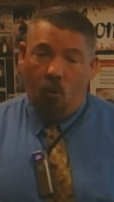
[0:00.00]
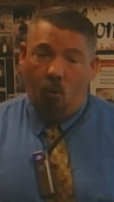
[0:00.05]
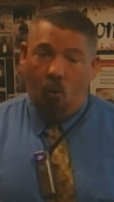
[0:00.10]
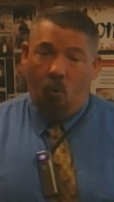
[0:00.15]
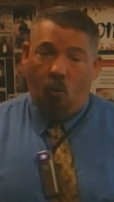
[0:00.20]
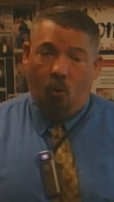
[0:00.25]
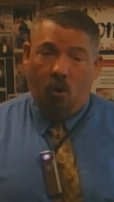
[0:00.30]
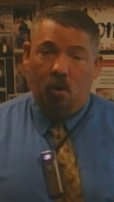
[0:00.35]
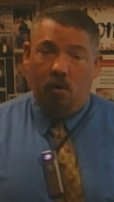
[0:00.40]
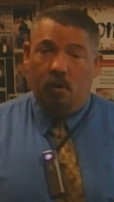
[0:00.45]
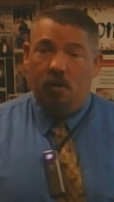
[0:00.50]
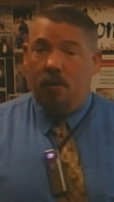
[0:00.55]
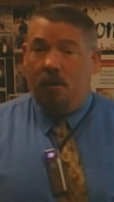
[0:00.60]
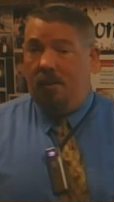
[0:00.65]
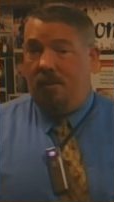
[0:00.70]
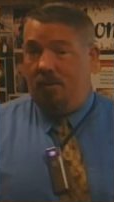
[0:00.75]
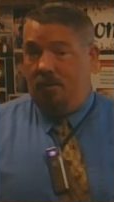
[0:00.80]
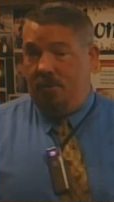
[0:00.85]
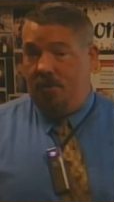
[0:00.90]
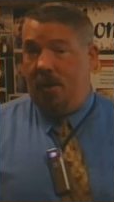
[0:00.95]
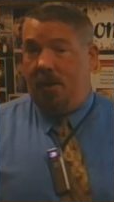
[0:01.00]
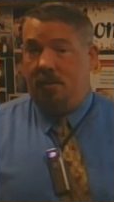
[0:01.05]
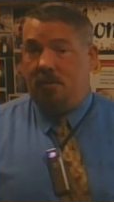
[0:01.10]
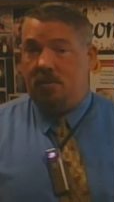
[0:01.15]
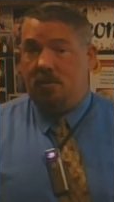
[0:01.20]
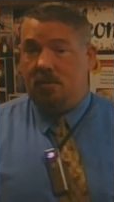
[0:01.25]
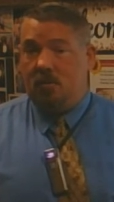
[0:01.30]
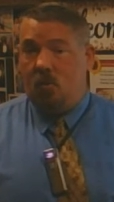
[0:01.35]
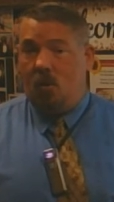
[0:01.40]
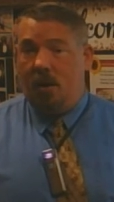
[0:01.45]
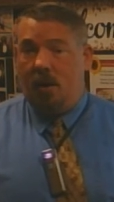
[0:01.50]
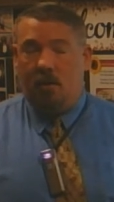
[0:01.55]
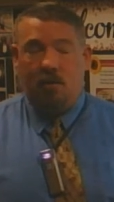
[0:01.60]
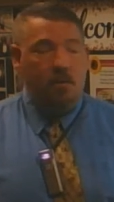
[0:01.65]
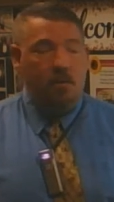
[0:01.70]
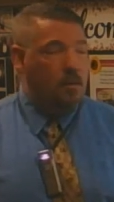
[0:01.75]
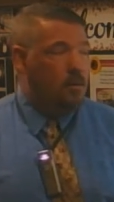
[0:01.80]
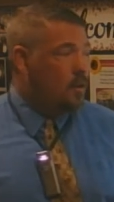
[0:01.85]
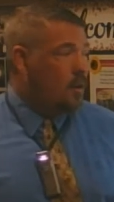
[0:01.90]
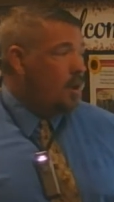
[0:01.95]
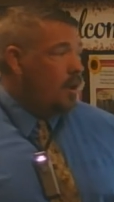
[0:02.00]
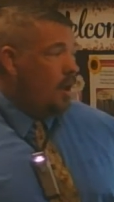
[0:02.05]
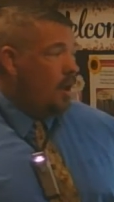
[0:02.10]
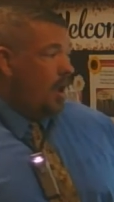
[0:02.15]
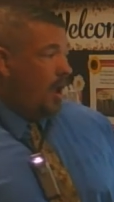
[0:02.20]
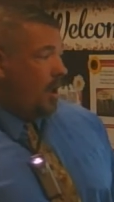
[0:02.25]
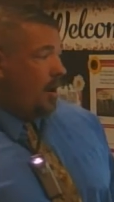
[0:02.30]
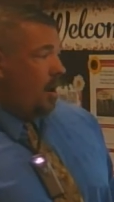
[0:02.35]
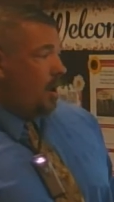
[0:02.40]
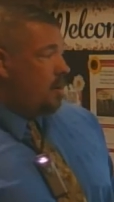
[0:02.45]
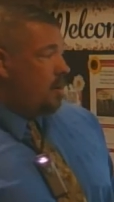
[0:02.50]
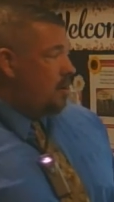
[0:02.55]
or that it's squared. And I